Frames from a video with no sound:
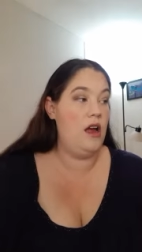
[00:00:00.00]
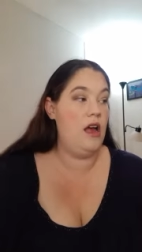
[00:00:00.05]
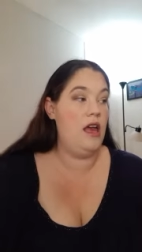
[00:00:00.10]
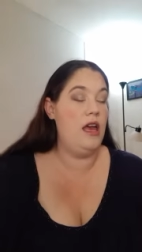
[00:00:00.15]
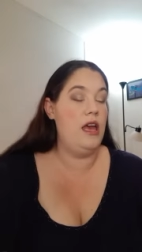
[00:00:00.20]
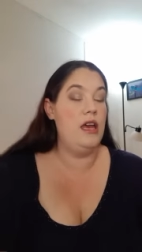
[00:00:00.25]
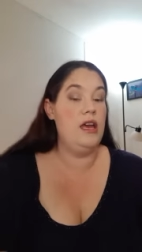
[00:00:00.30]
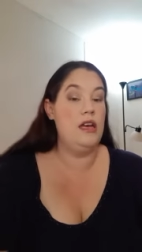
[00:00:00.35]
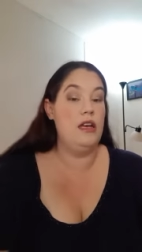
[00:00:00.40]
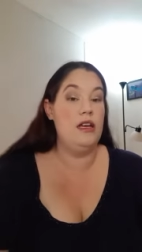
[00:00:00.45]

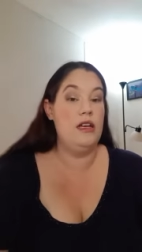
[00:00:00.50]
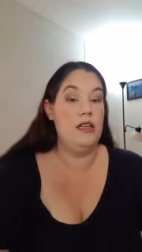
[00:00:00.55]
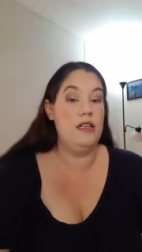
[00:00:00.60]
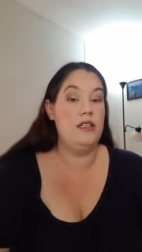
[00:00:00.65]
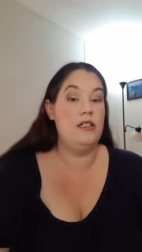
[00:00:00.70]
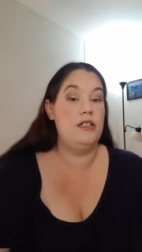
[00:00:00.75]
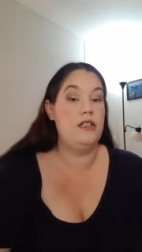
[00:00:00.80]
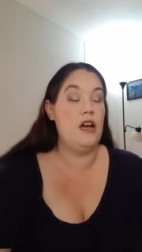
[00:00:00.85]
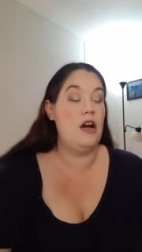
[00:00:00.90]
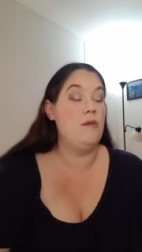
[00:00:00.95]
it
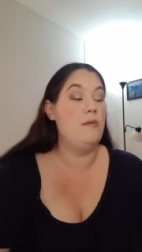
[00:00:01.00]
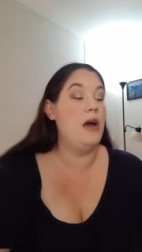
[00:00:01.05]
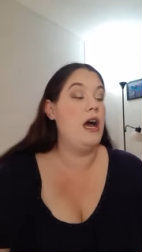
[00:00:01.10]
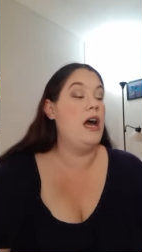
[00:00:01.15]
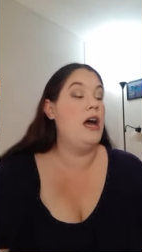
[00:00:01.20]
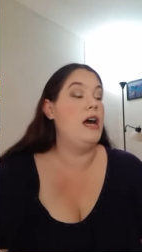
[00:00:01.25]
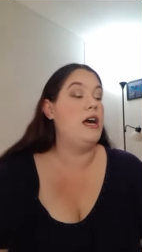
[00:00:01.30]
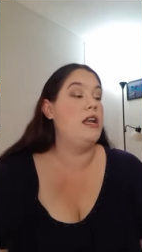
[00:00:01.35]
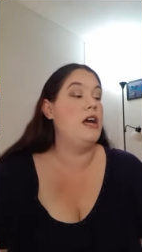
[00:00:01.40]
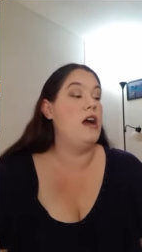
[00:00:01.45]
is not
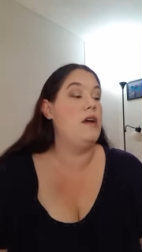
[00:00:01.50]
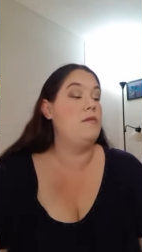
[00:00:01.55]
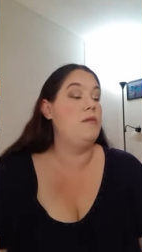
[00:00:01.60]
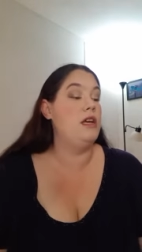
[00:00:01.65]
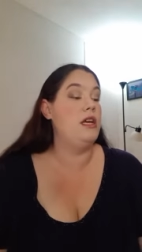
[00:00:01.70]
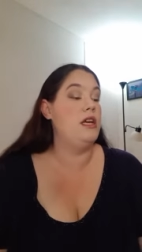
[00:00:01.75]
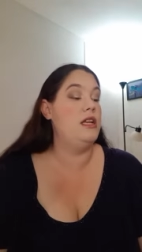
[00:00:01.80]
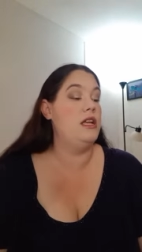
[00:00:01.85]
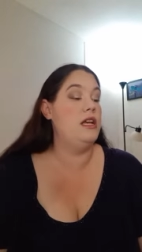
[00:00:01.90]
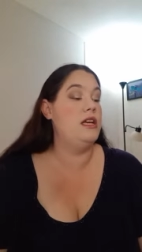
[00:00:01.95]
bad. I
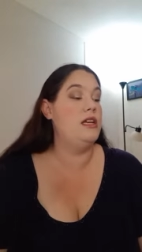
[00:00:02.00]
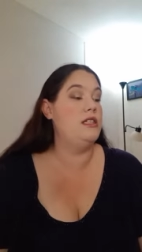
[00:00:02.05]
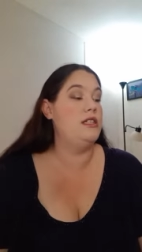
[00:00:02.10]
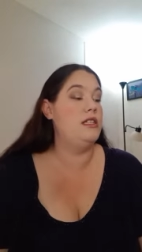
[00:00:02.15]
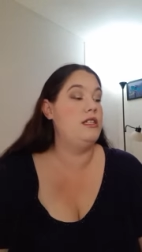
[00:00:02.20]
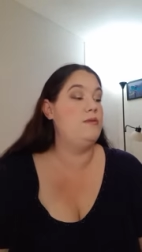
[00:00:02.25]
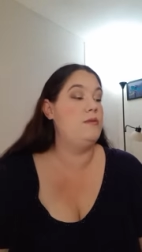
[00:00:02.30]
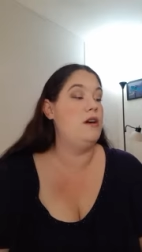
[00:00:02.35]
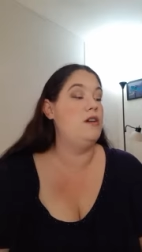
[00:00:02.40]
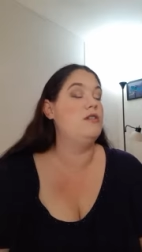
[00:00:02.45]
mean, it
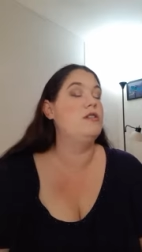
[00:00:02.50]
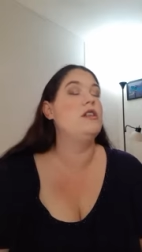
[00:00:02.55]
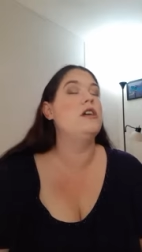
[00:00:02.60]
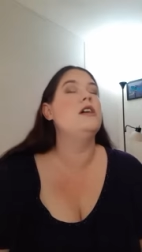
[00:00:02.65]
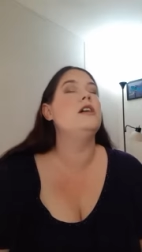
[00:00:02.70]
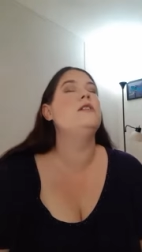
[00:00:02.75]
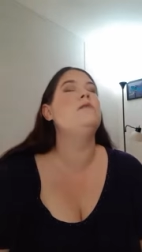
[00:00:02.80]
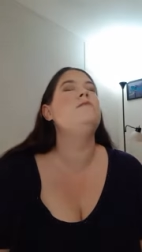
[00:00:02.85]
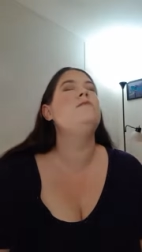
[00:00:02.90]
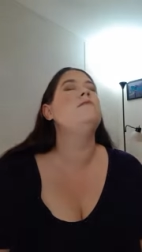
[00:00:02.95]
smells
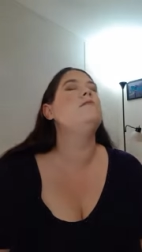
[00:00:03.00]
good.